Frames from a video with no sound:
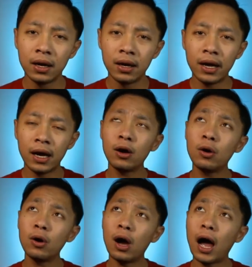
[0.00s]

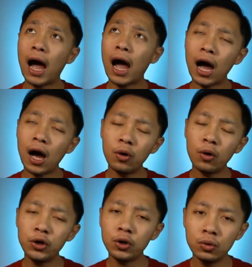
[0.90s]
Now, how
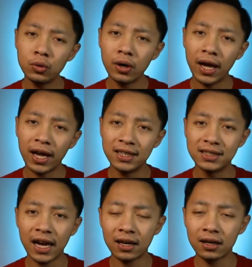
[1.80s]
do you
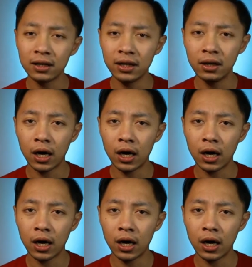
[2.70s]
exactly,